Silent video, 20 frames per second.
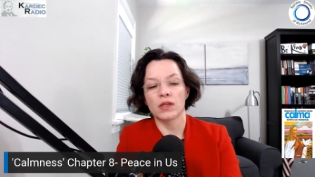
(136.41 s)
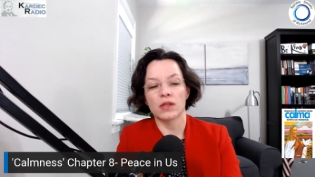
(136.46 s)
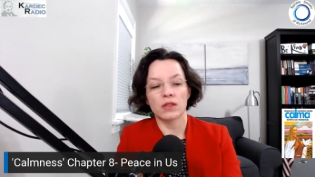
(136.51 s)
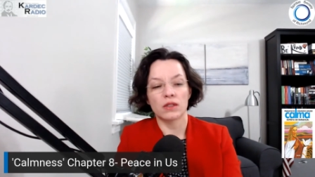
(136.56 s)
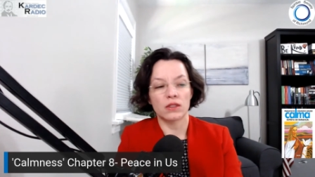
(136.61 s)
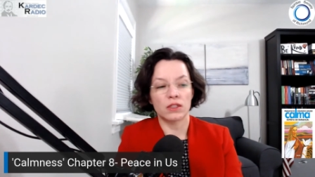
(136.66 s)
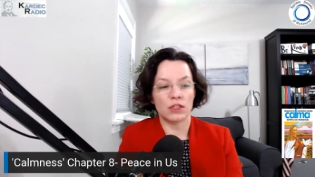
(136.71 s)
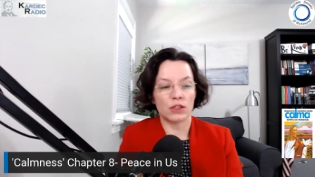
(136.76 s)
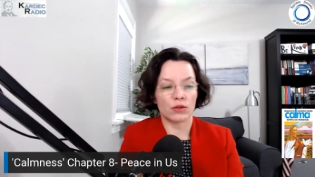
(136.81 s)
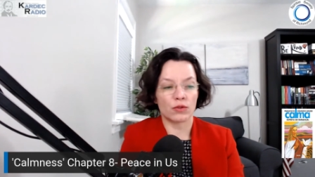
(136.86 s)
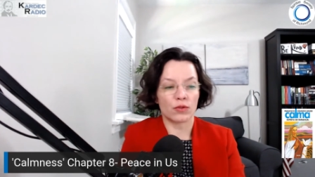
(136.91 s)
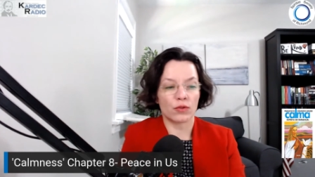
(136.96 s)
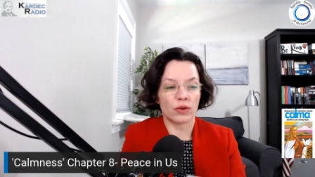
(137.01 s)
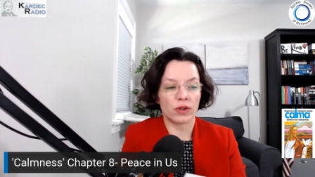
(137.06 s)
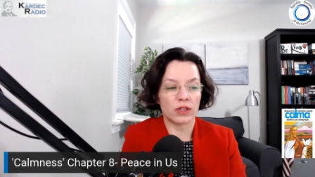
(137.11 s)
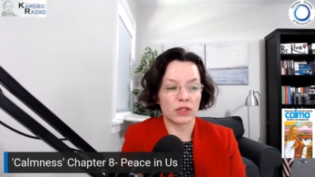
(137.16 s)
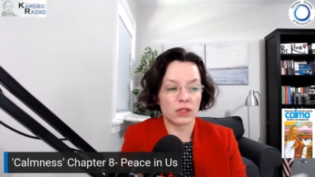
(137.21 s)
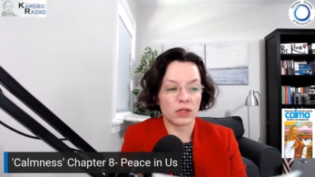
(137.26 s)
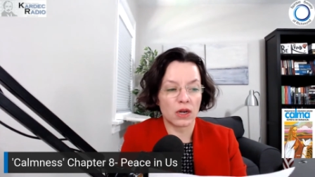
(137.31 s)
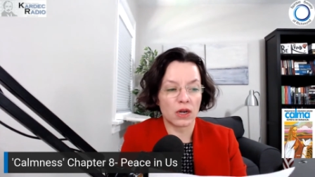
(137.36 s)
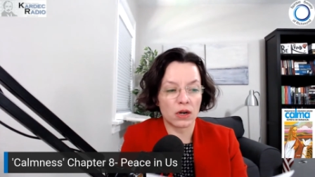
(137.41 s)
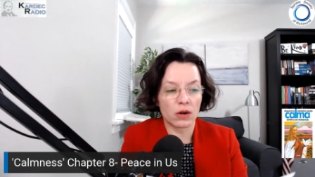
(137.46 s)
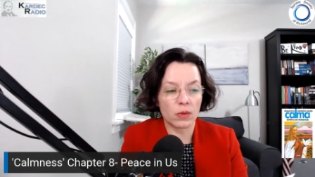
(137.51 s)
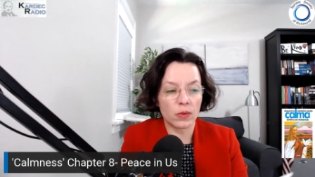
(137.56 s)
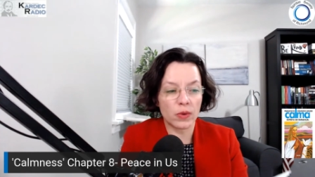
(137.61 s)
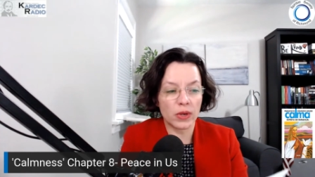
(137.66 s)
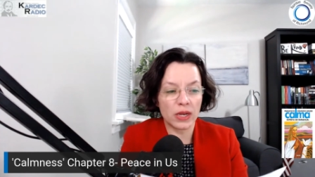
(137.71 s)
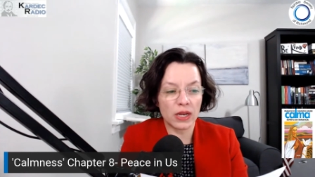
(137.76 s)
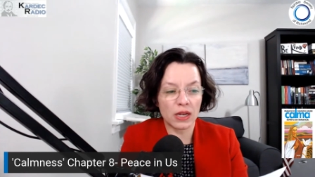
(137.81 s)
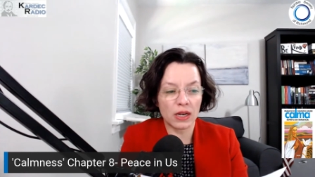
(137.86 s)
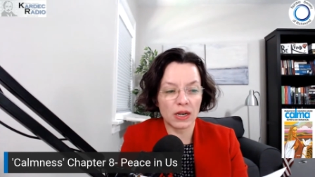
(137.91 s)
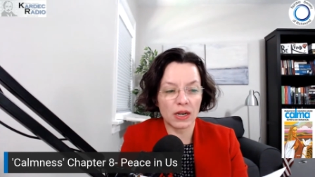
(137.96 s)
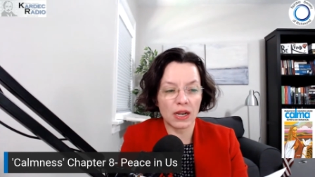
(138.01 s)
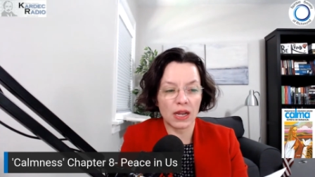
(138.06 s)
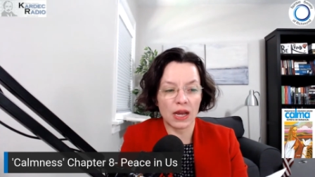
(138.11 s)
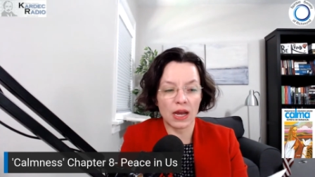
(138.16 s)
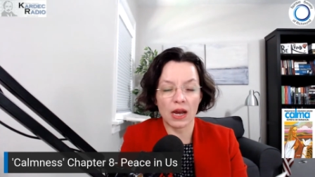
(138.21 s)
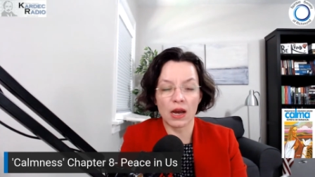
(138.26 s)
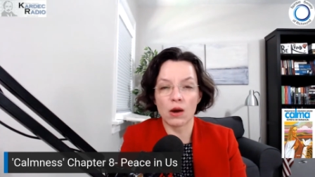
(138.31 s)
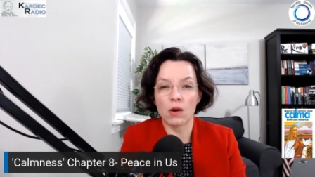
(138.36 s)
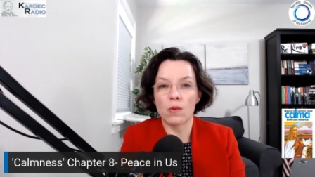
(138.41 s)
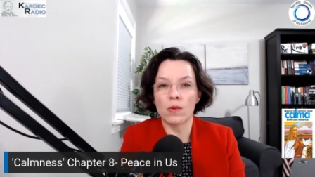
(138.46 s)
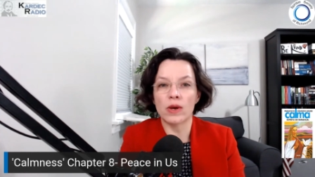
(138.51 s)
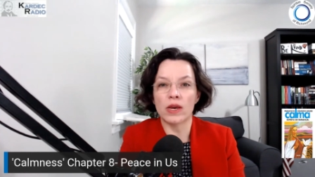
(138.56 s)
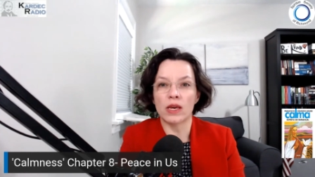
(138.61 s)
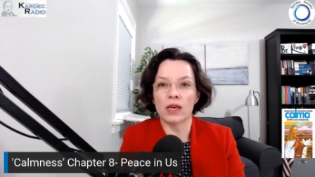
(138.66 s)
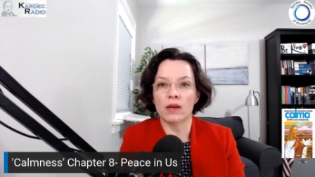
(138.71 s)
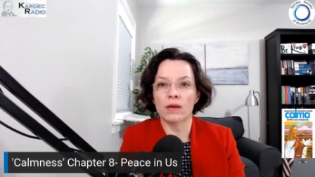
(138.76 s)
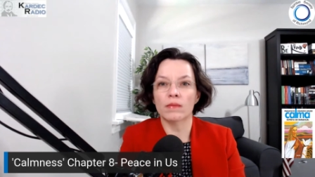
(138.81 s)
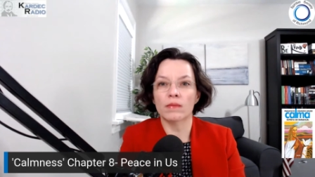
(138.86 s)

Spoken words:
Dear friends, are we allowing